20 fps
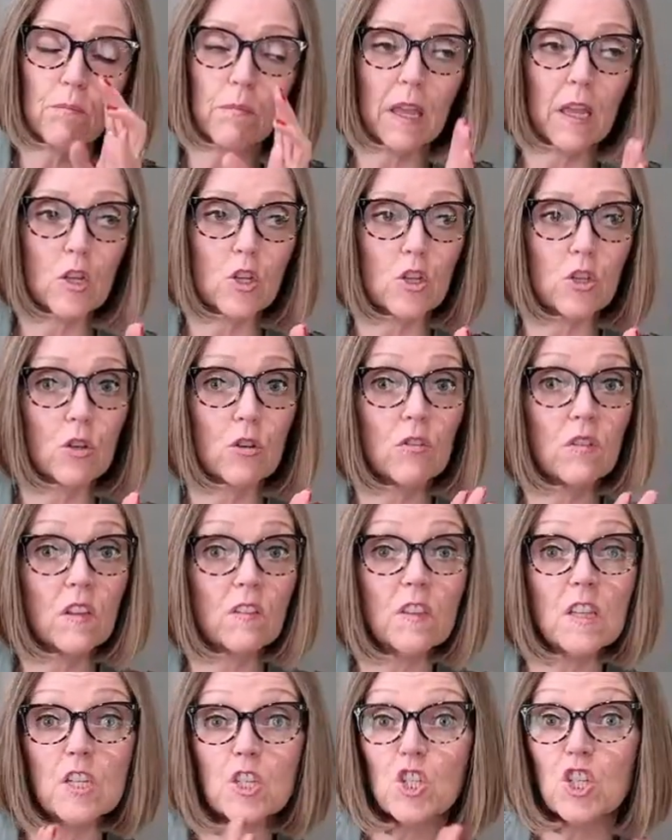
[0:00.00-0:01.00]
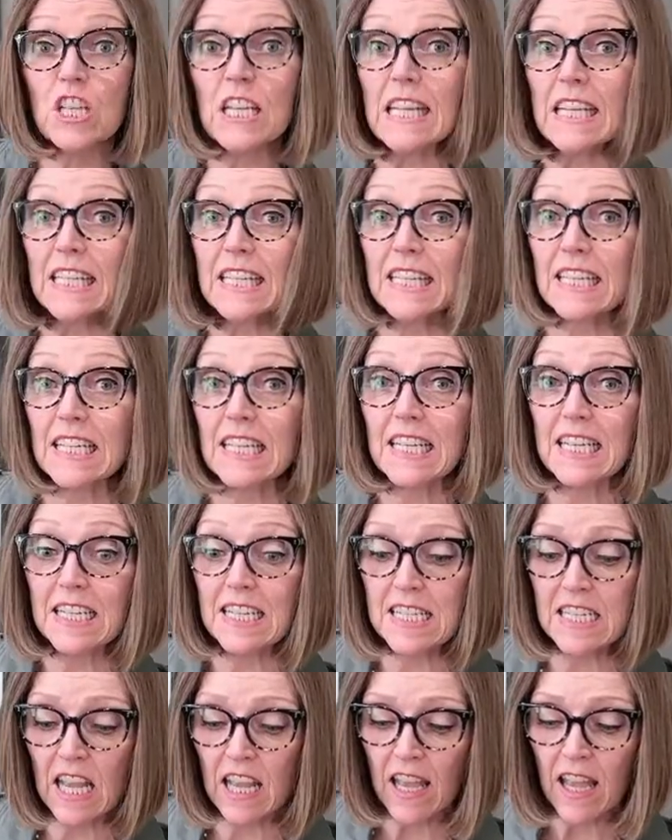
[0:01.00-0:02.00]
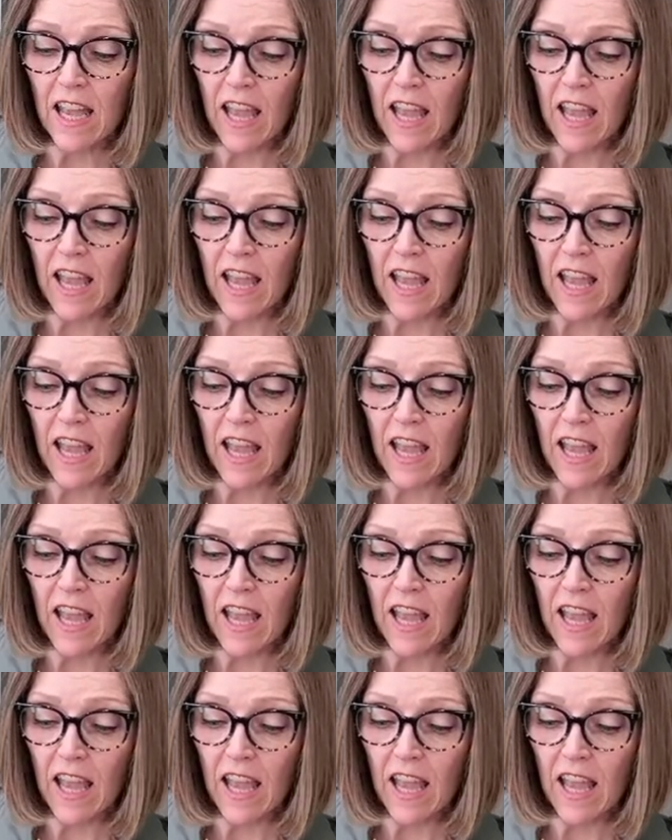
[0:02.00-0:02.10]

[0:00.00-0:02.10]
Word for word: make sure that the chia seeds